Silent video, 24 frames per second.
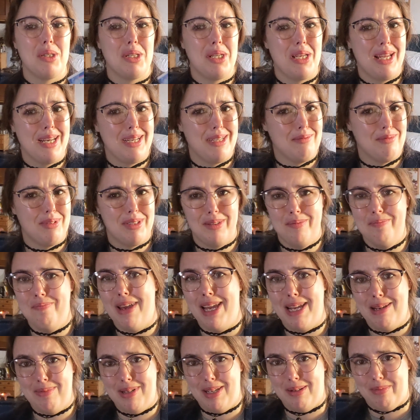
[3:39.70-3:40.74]
and it was
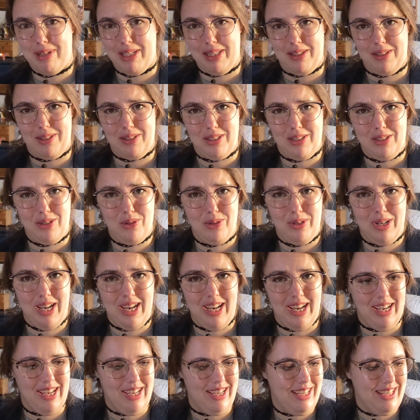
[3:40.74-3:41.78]
maybe a month or two,
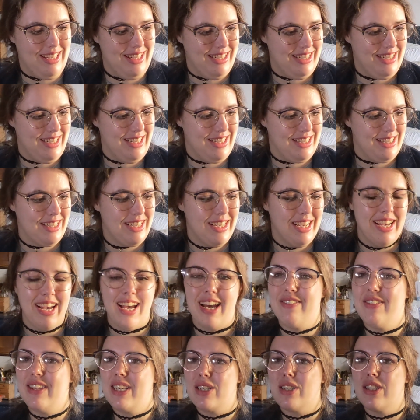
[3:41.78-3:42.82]
and
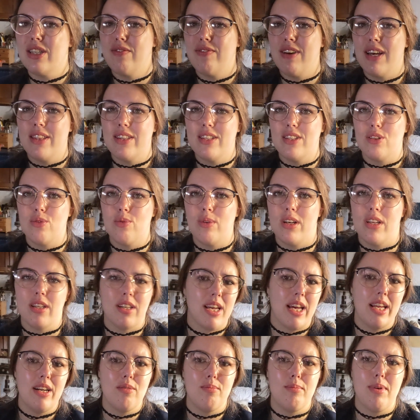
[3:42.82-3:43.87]
I eventually found this one.
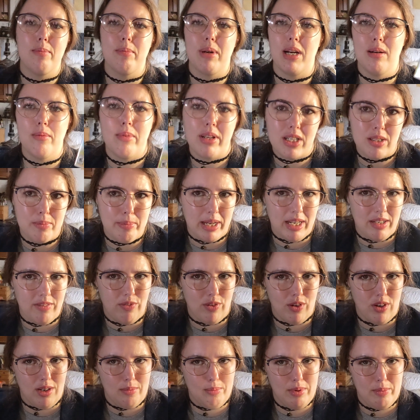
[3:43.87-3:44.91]
I don't remember how much I paid
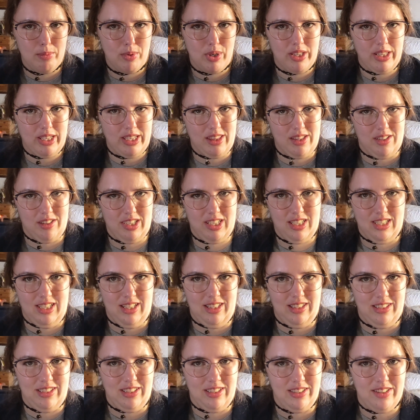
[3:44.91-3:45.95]
for it, but more like $30,
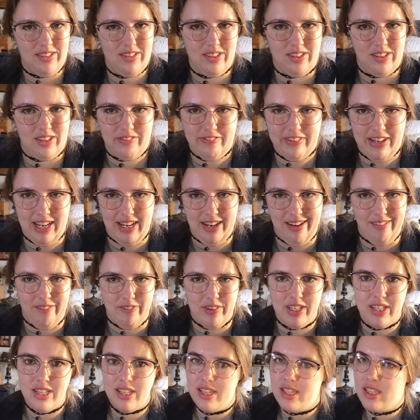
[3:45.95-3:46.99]
$35,
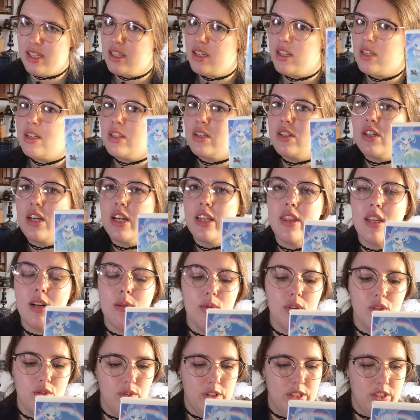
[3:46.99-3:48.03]
which I thought
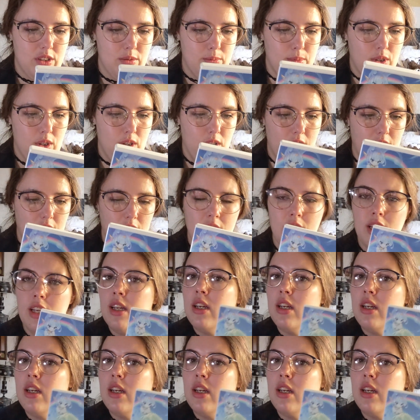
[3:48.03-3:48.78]
was reasonable.